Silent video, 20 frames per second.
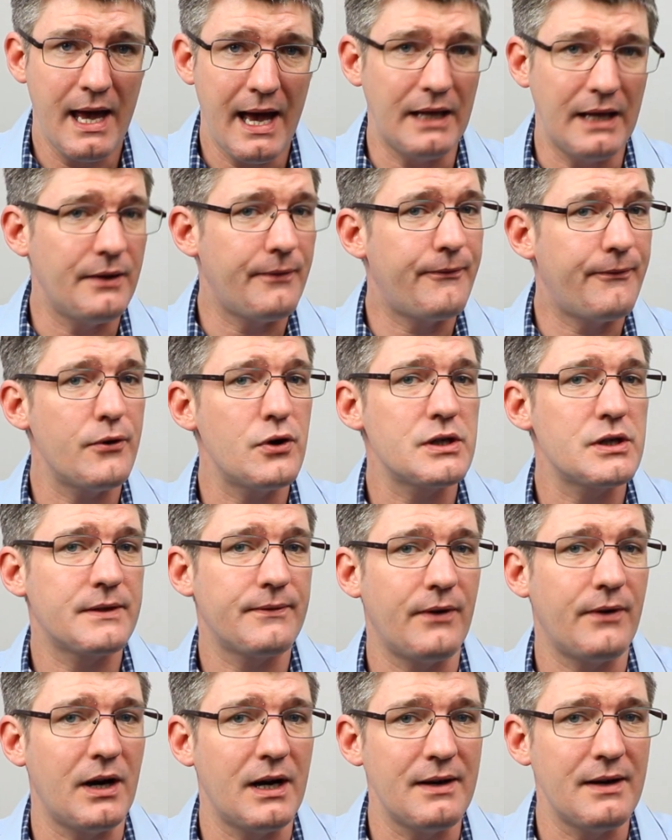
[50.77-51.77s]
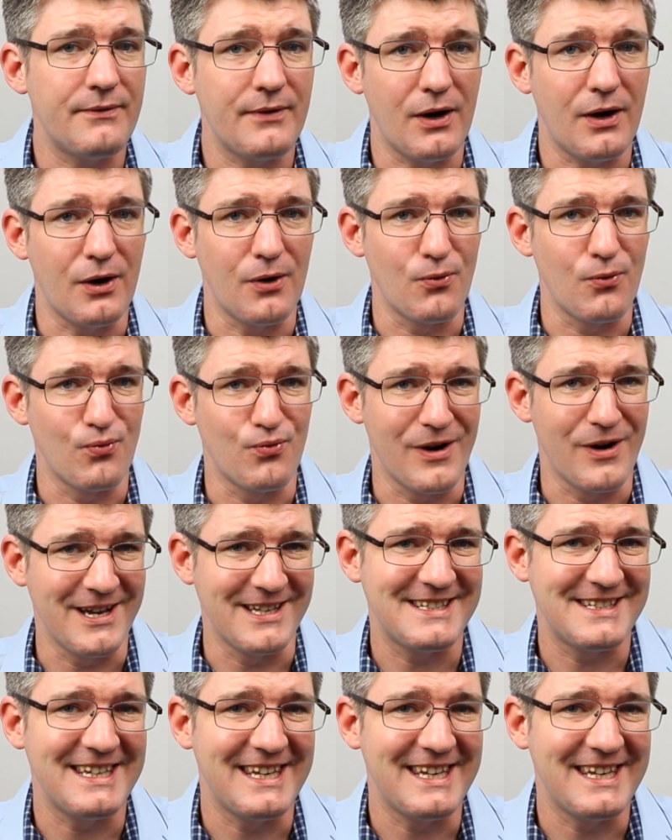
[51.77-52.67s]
and the first 5 are right